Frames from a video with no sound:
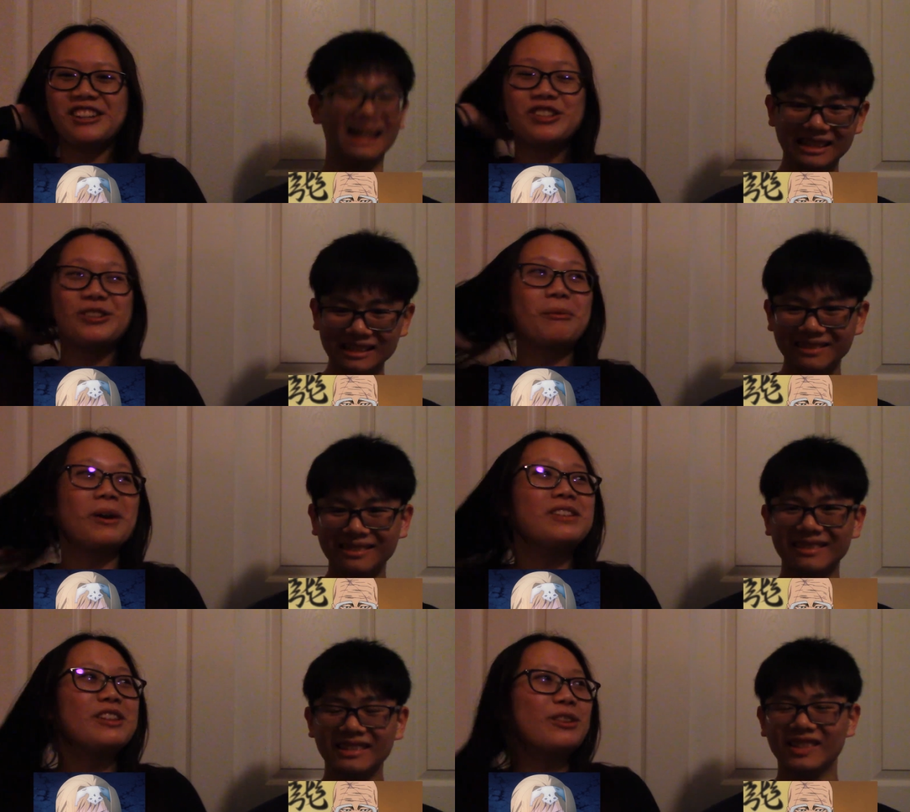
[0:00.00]
Speaker 1: She
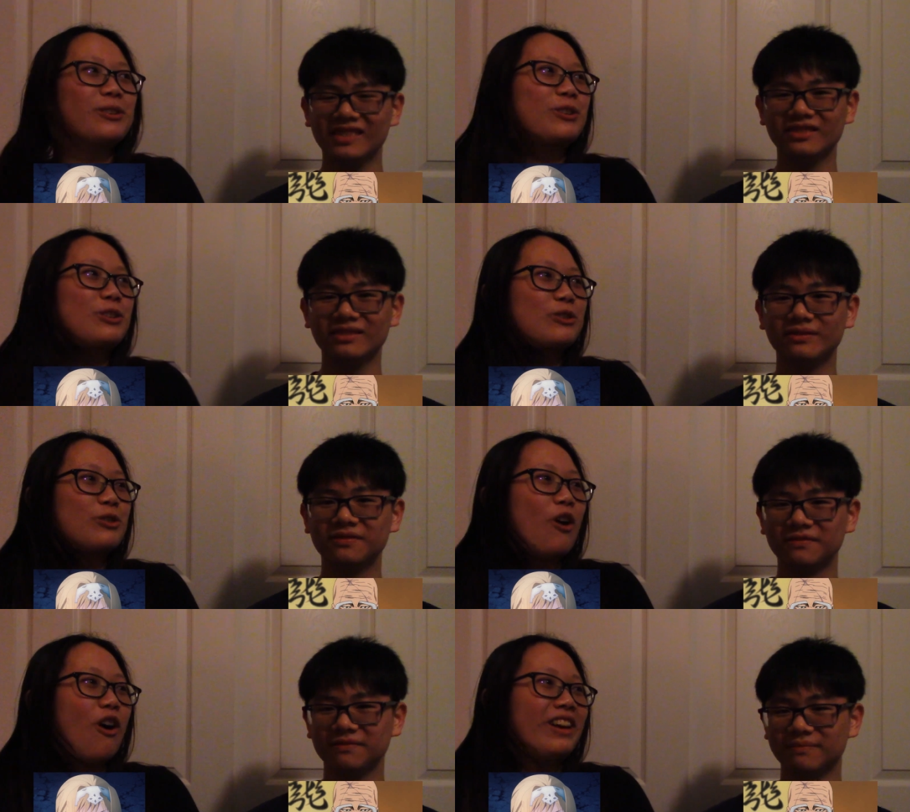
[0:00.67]
wasn't the
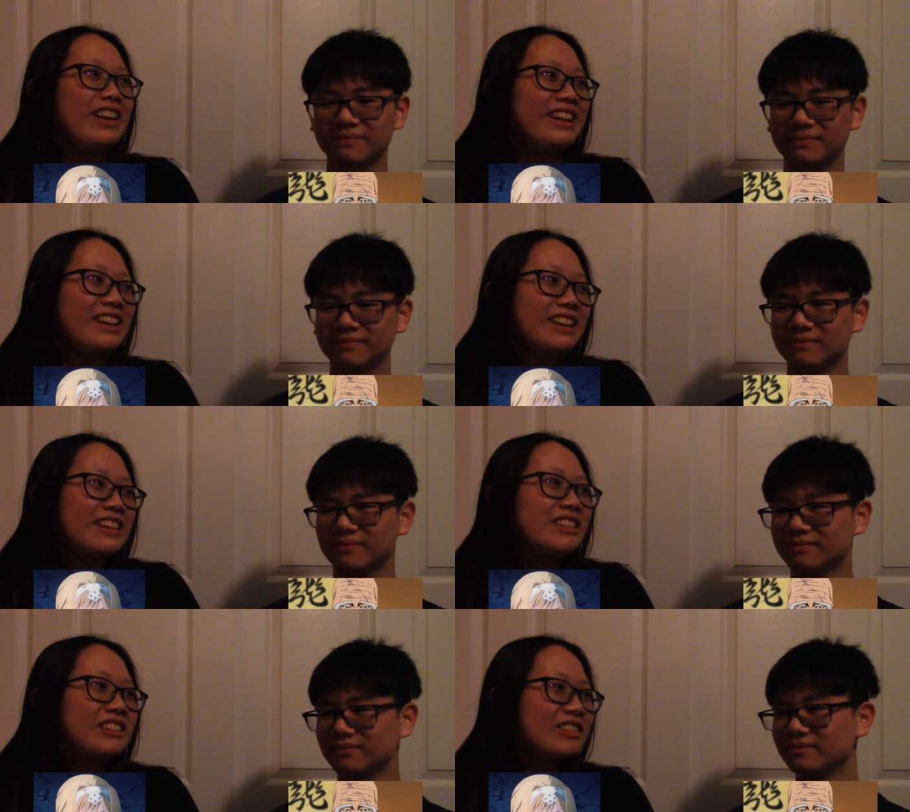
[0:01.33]

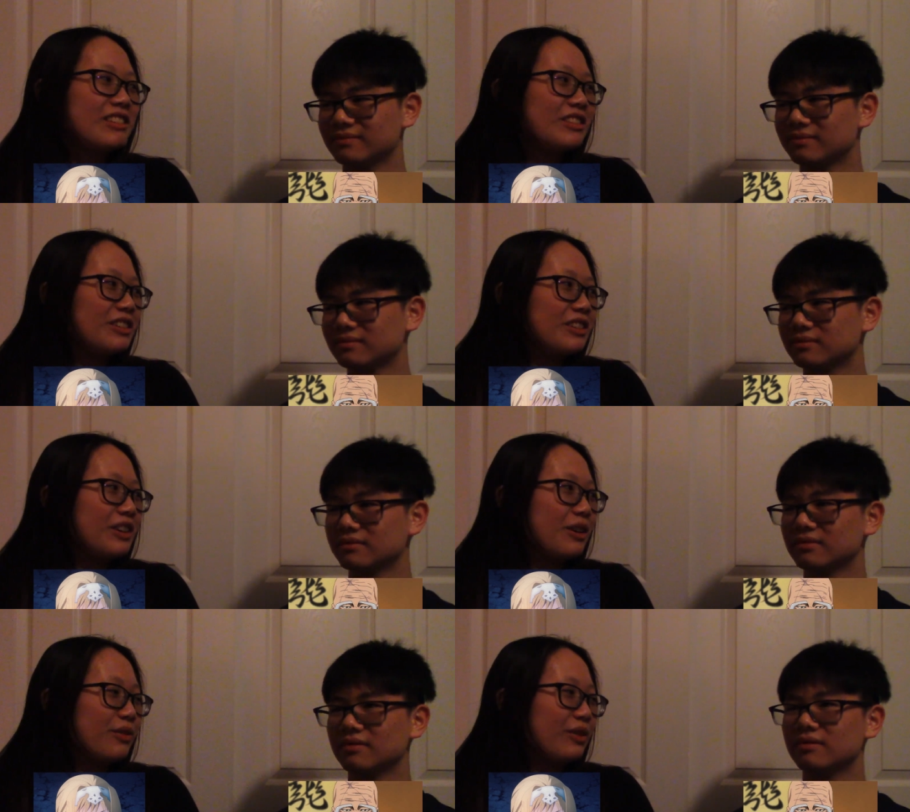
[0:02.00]
strongest
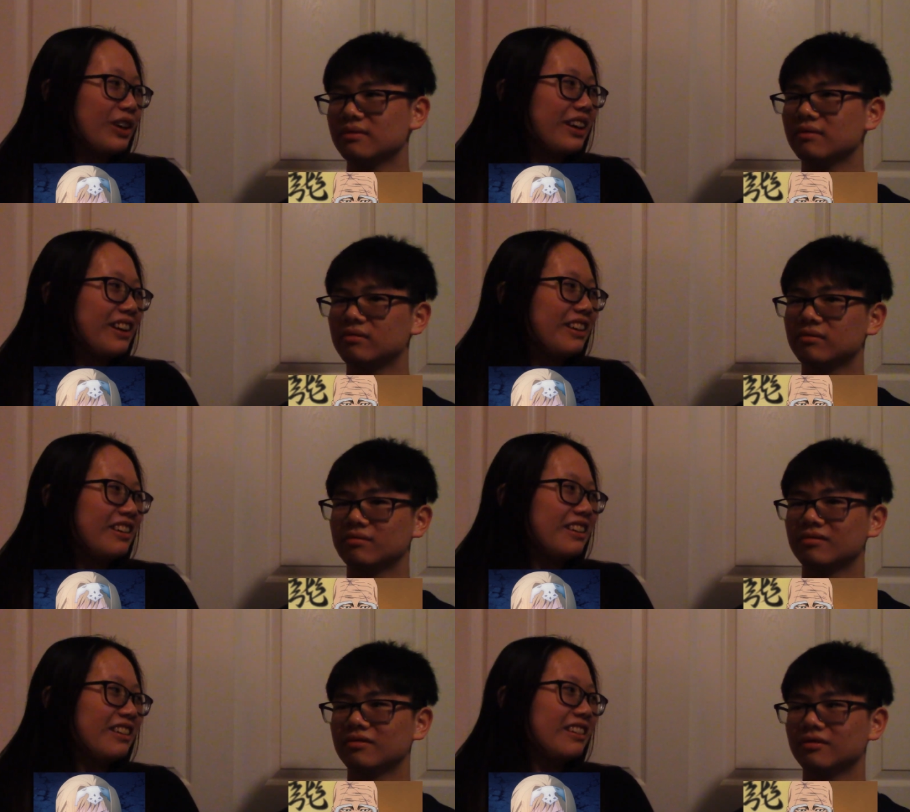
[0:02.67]
of
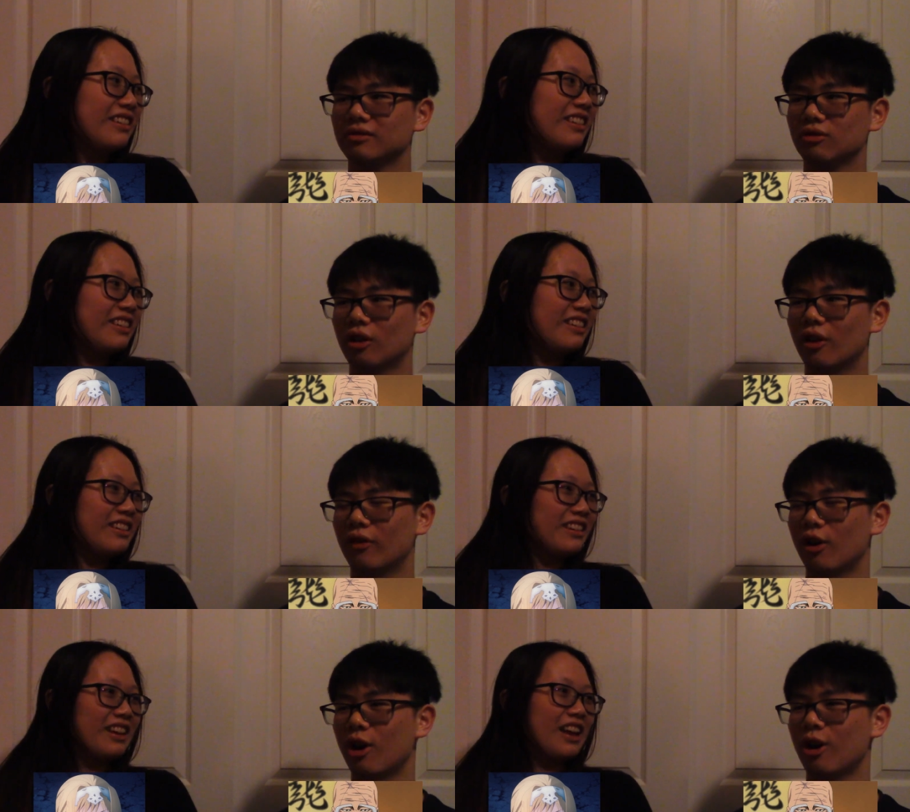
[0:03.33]
like
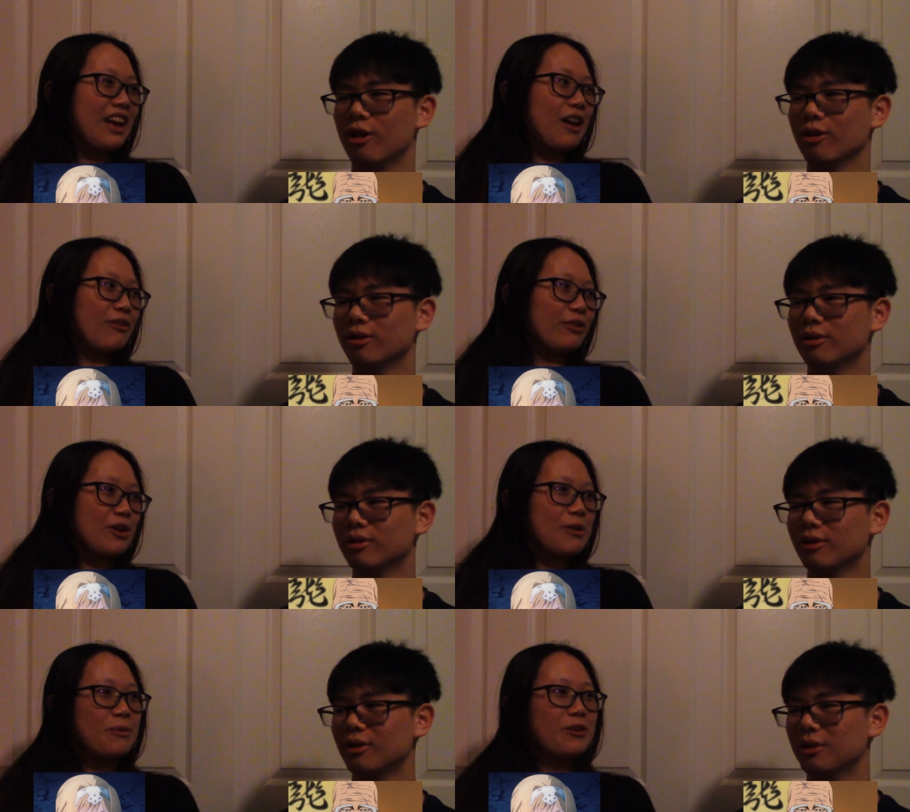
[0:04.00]
of all
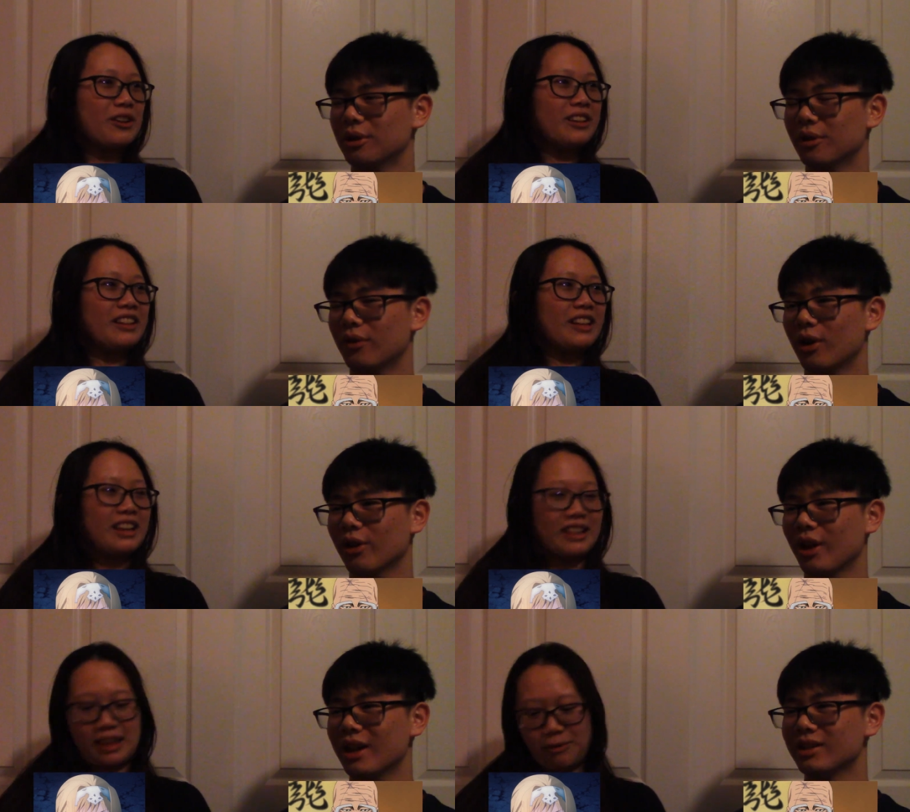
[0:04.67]
everyone of all
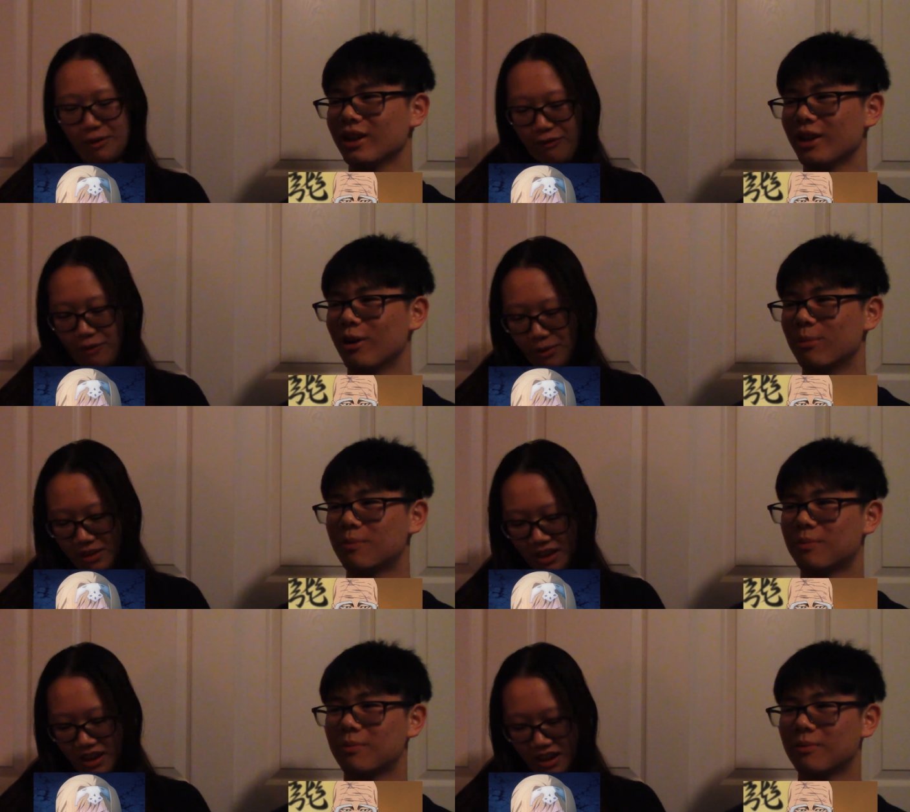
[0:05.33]
like they SAO?
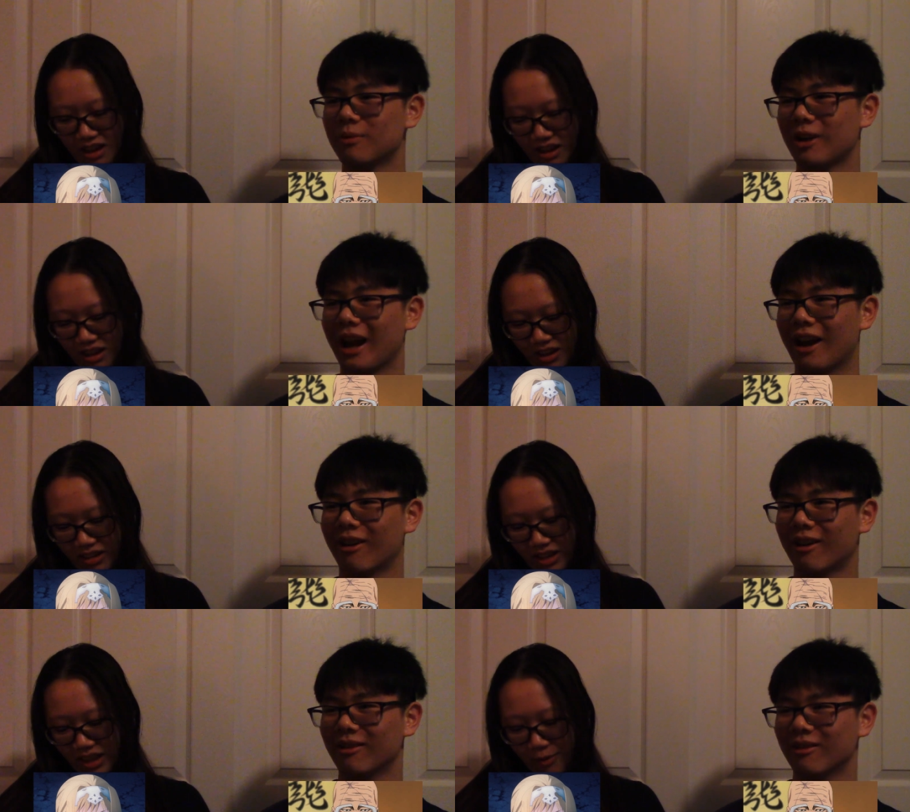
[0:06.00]
were
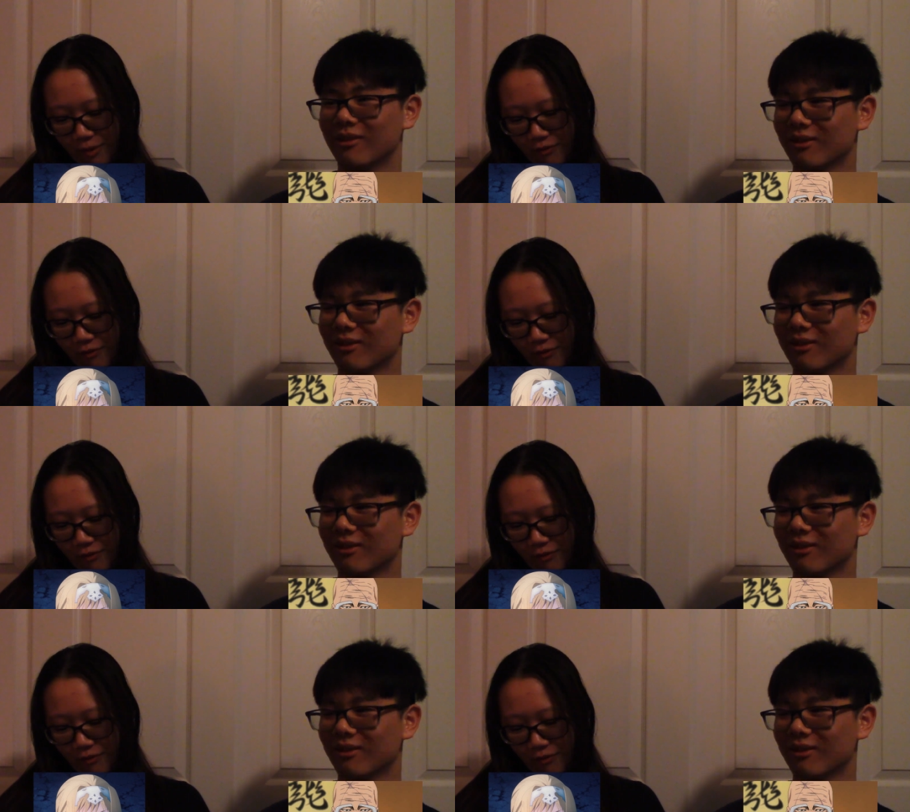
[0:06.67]
yeah like they were